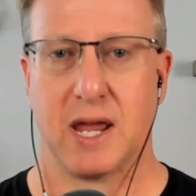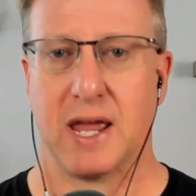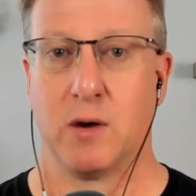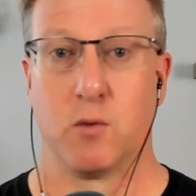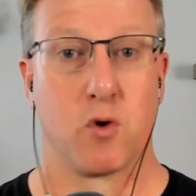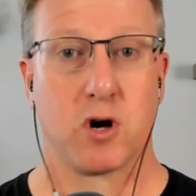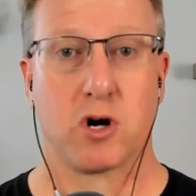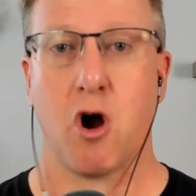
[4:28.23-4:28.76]

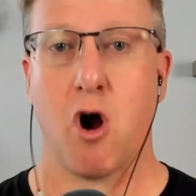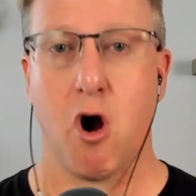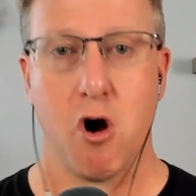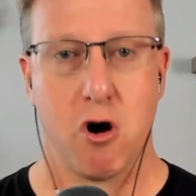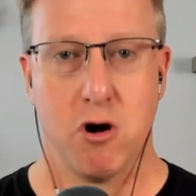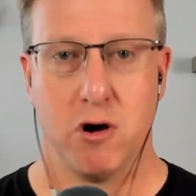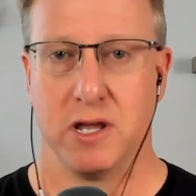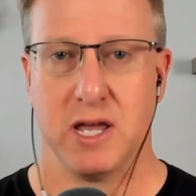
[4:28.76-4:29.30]
and work
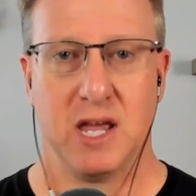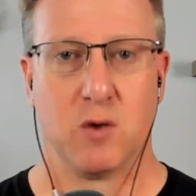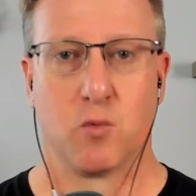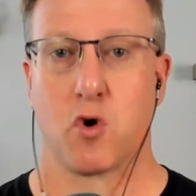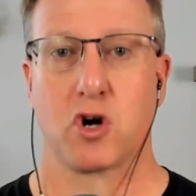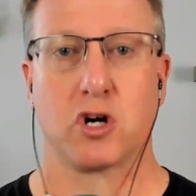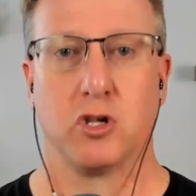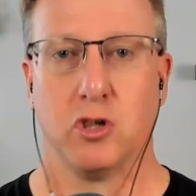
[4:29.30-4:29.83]
hard and
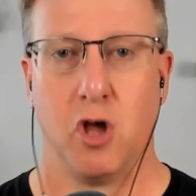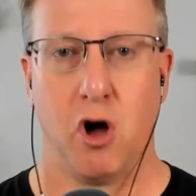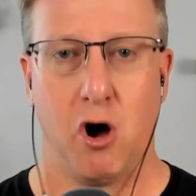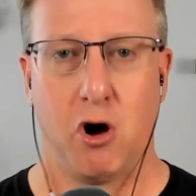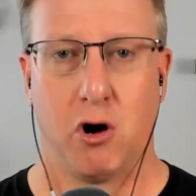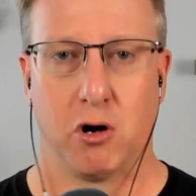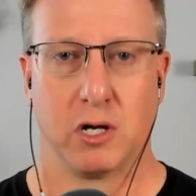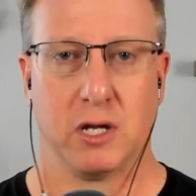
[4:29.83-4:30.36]
work
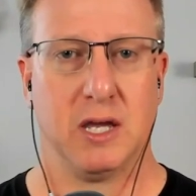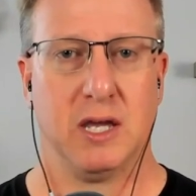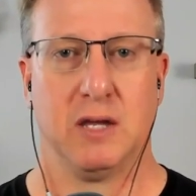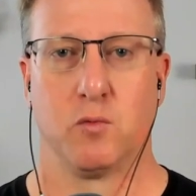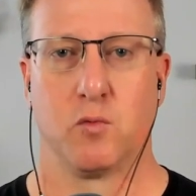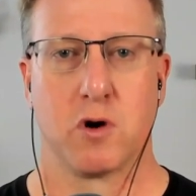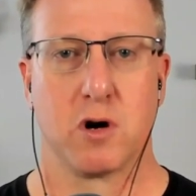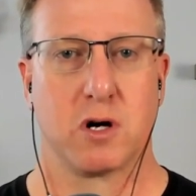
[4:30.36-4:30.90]
long
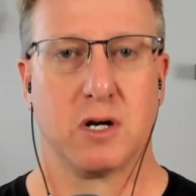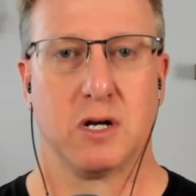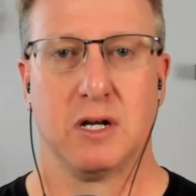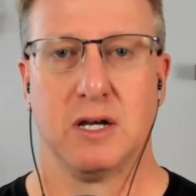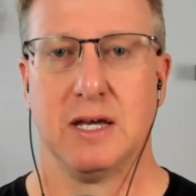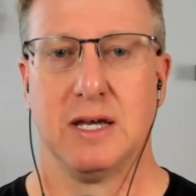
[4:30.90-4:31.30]
and work?